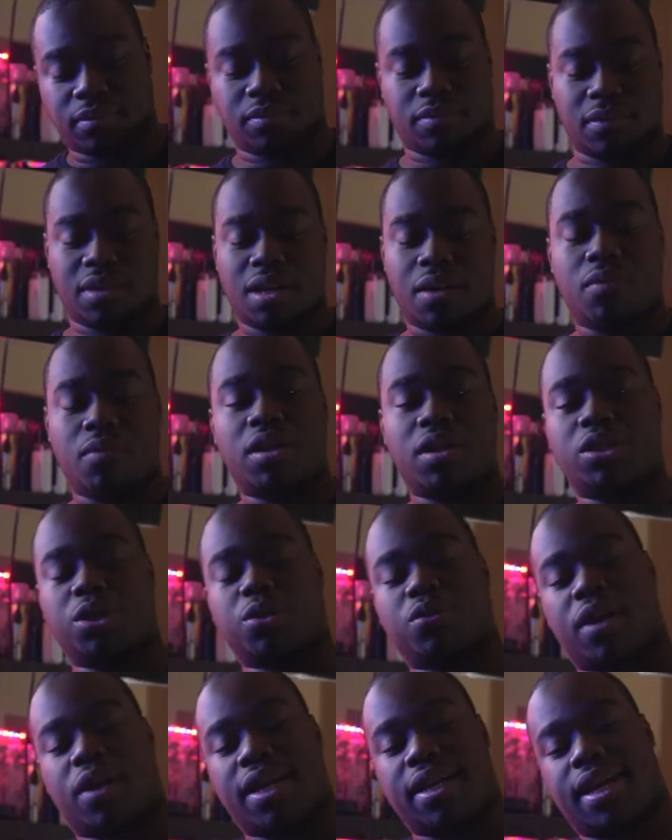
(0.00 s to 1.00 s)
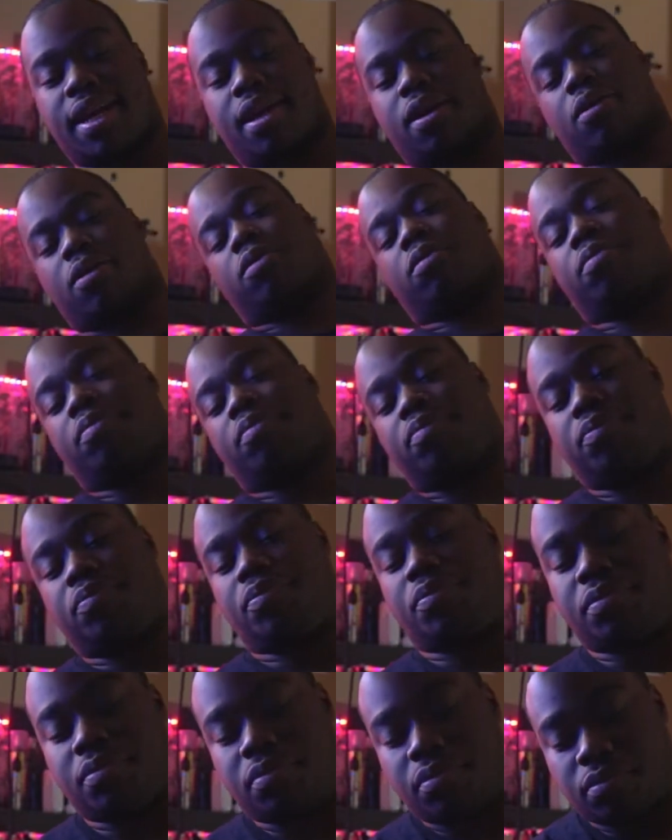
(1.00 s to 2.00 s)
I want you right now
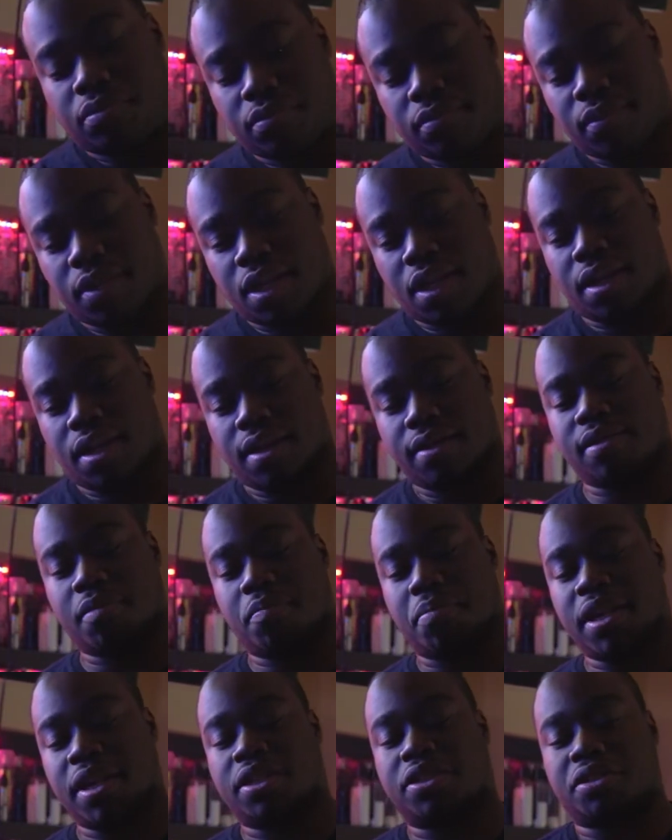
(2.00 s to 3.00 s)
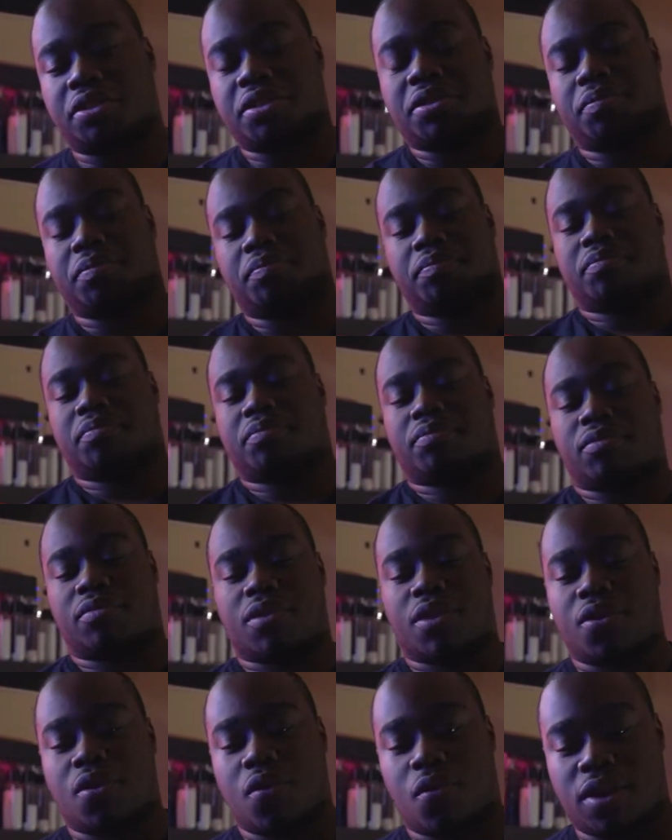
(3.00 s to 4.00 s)
to picture
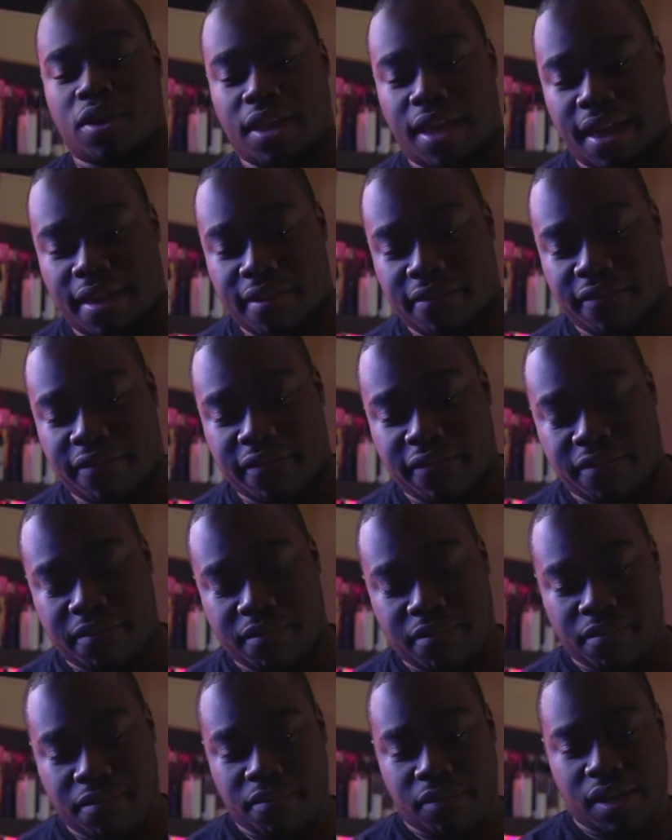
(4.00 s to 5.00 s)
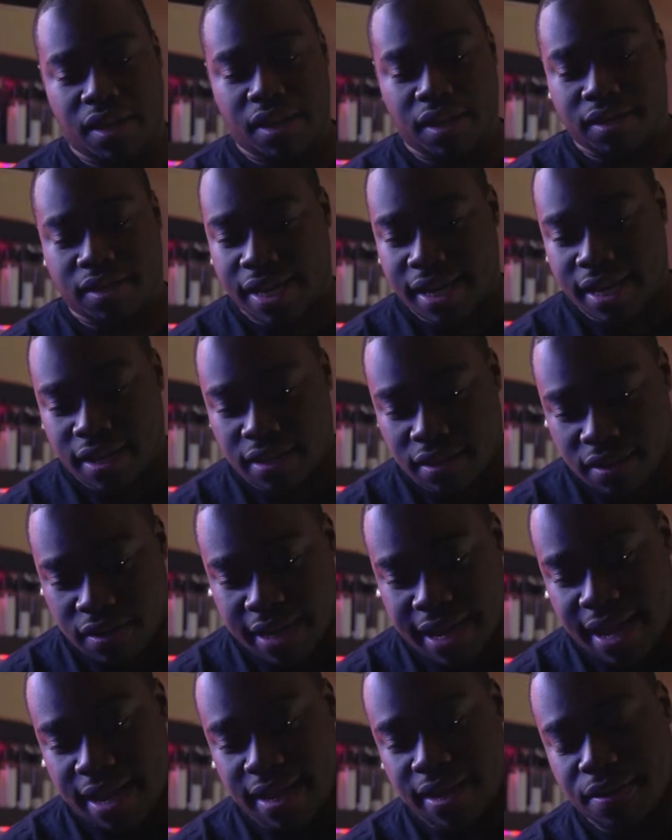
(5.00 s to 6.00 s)
your life. Take a look
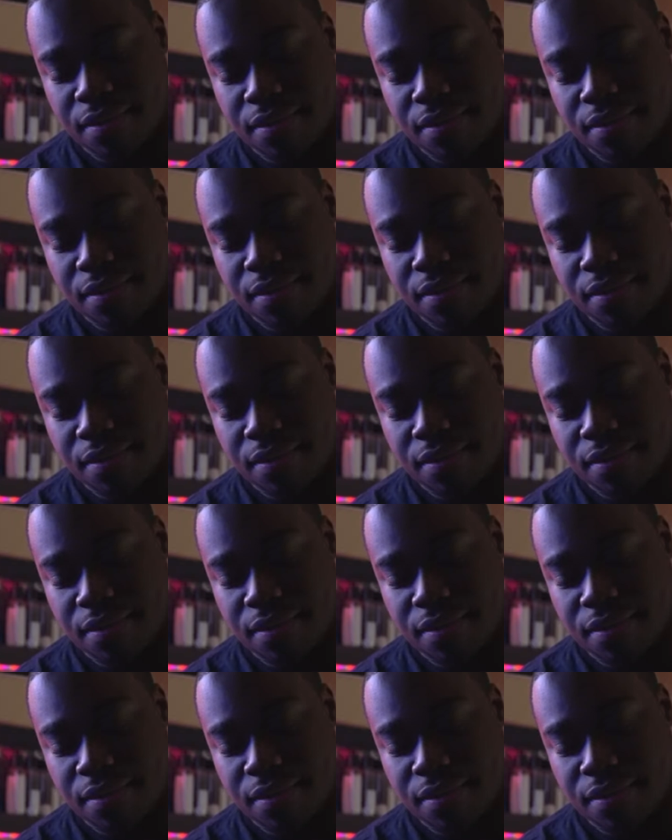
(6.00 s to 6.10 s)
at it.